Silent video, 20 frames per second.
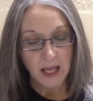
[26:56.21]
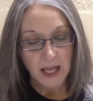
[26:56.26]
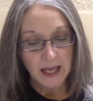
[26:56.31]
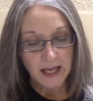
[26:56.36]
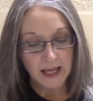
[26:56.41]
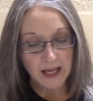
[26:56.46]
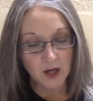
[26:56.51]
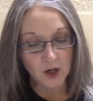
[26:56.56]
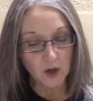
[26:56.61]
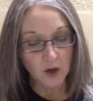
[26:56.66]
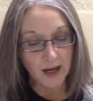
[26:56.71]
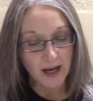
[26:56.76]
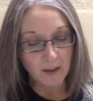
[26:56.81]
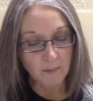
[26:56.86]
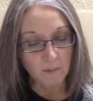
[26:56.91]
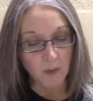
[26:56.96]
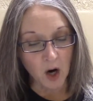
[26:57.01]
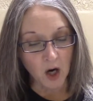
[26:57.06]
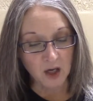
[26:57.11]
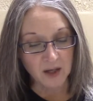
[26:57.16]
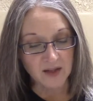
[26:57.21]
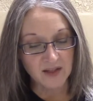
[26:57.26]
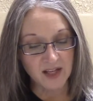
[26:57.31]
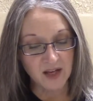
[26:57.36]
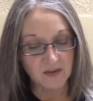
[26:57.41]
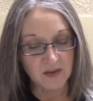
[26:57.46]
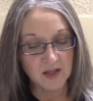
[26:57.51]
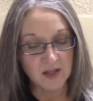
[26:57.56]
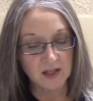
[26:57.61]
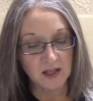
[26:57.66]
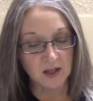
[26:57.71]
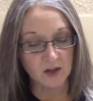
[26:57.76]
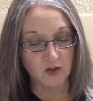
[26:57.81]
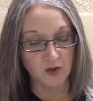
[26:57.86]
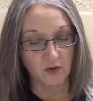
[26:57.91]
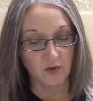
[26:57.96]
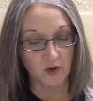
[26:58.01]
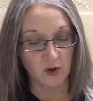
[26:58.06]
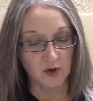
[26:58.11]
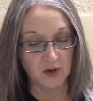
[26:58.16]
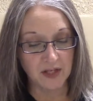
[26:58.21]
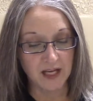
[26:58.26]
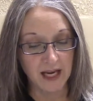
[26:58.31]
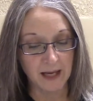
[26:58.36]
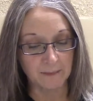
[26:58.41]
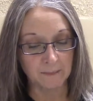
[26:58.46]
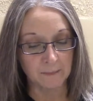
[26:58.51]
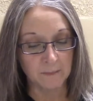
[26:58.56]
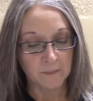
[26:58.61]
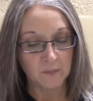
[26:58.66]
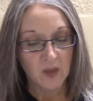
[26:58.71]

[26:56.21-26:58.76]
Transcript: Here in Mark 7:6 through 13,